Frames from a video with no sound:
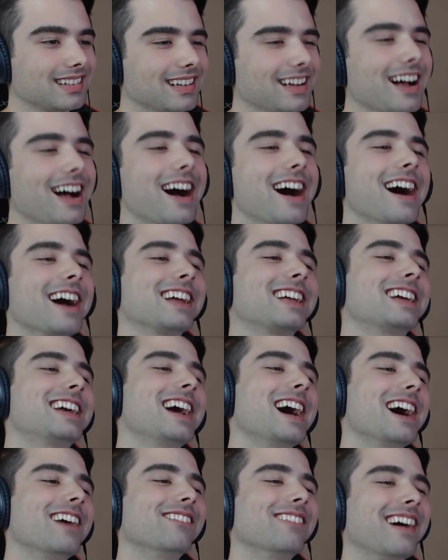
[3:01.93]
Ah,
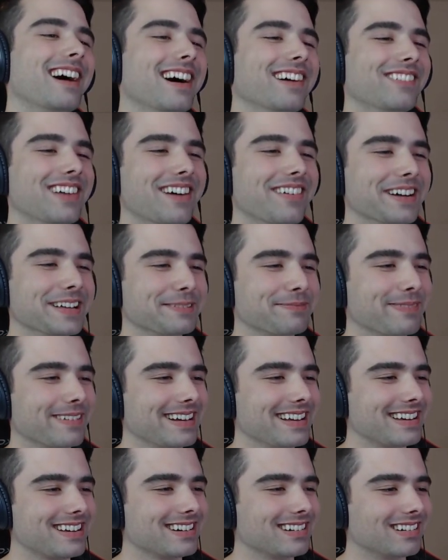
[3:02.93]
come on, that was
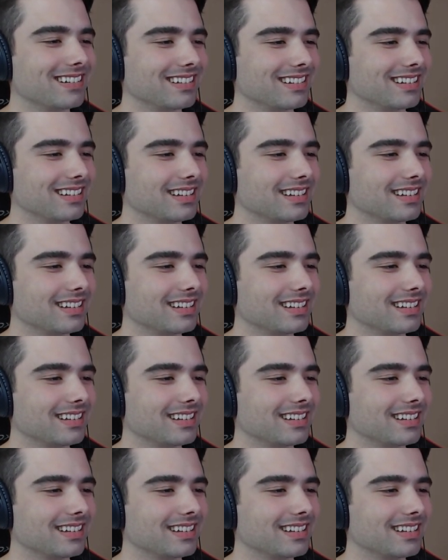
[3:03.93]
pretty cool.